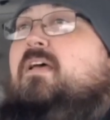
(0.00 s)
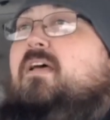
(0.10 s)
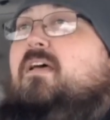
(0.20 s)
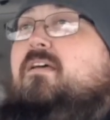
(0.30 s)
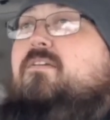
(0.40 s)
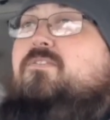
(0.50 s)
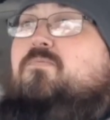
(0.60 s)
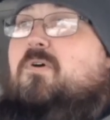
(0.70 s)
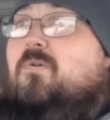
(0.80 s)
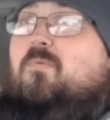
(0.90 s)
You just
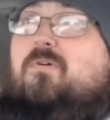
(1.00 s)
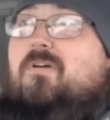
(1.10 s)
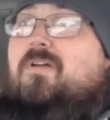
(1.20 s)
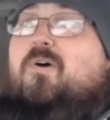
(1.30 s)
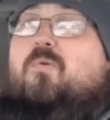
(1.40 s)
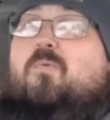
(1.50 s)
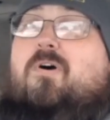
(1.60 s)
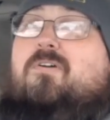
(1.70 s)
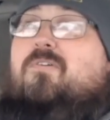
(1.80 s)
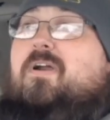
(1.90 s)
want to
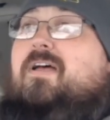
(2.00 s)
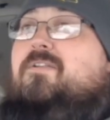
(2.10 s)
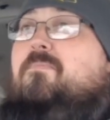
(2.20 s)
walk around